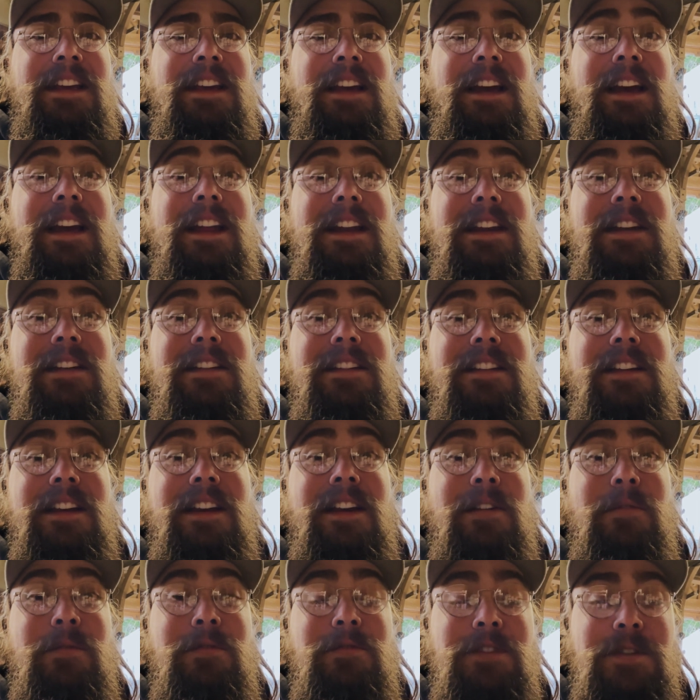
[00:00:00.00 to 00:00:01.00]
and
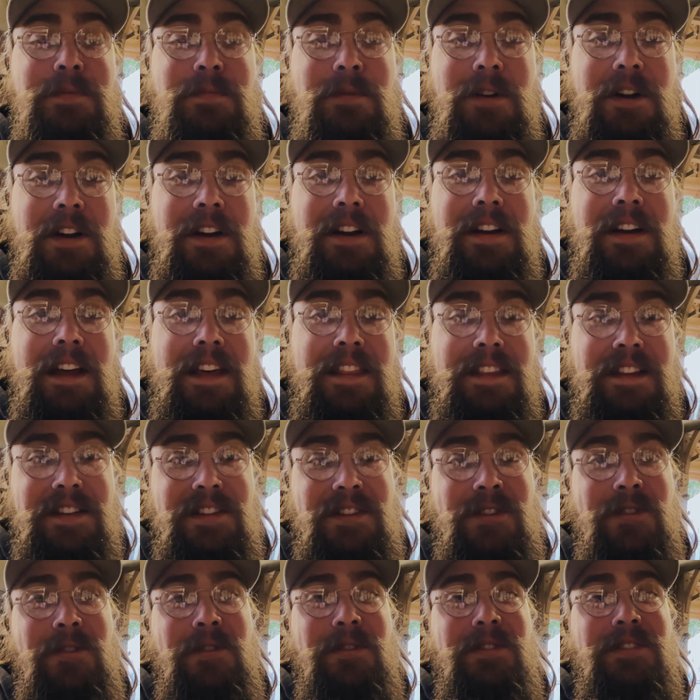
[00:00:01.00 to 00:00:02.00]
uh, we've just put in another
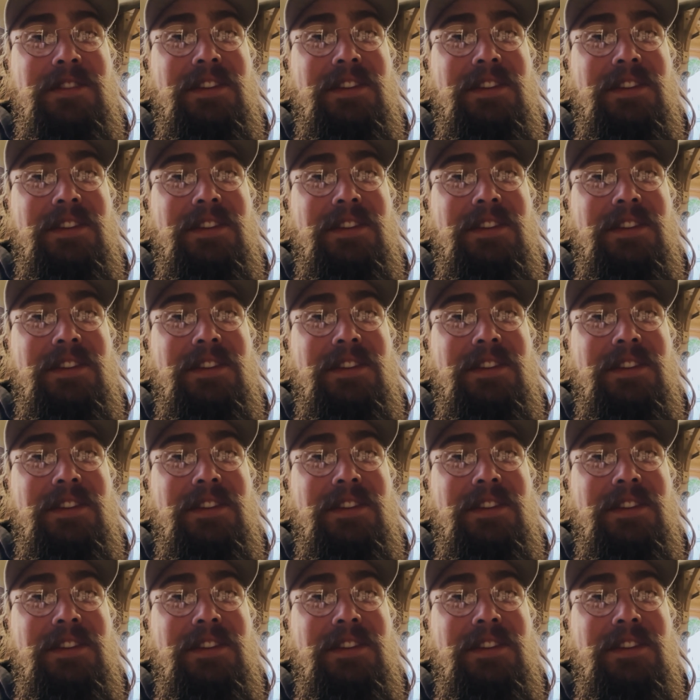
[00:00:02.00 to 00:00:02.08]
two.